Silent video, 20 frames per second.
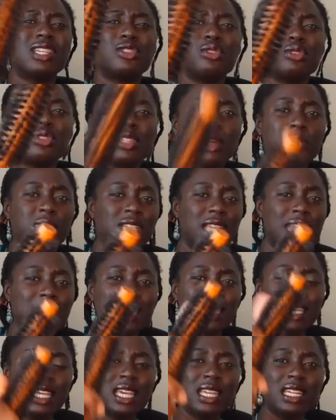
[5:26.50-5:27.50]
use something like
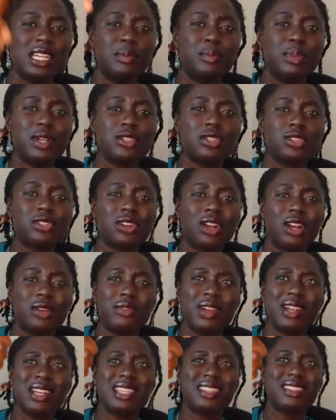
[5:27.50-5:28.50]
this. The bristles are
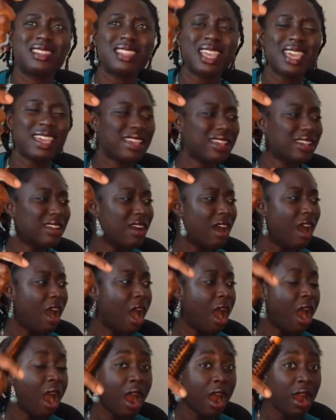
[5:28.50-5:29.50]
very thick,
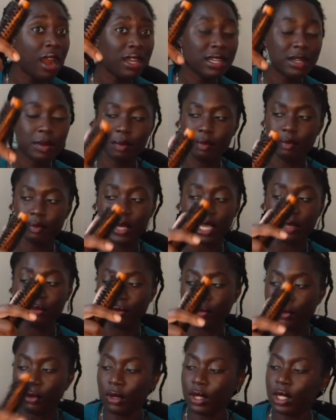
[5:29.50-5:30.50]
hard,
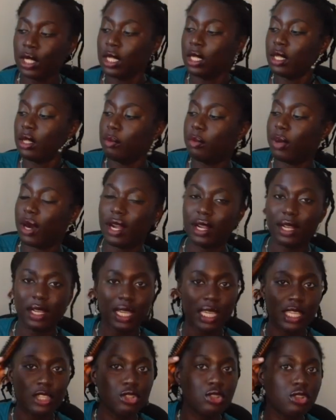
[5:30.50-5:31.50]
painful, but
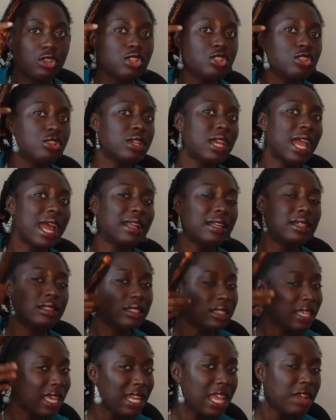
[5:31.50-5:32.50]
it's good to kind
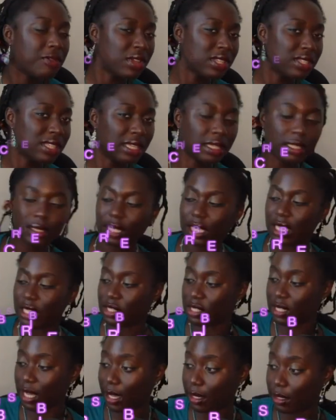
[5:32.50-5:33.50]
of get everything in
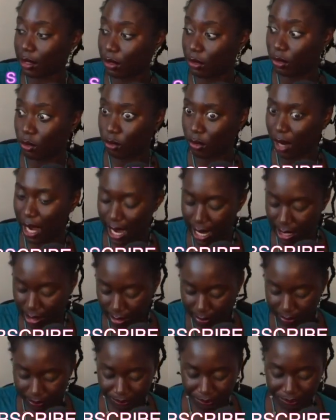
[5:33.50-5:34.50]
check,
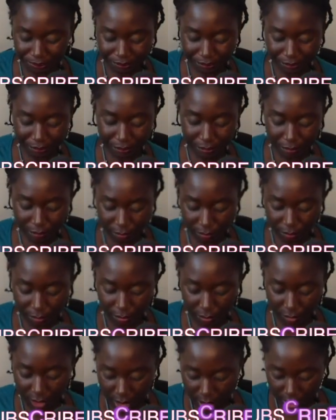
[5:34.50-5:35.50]
right?
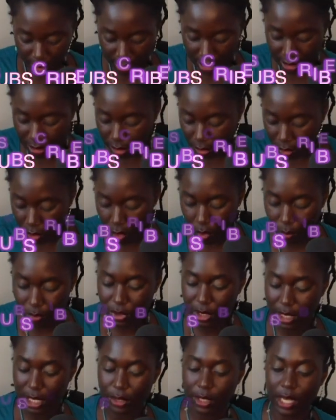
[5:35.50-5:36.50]
These are the
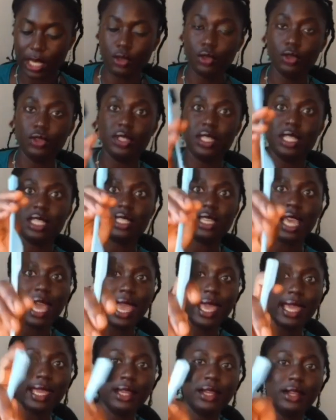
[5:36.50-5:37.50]
combs. Now you can use this
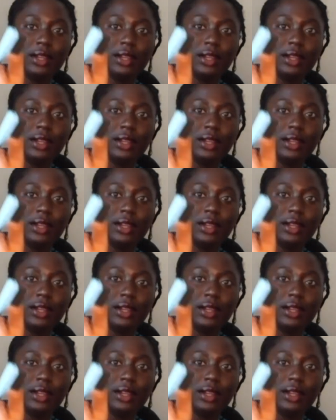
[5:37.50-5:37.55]
guy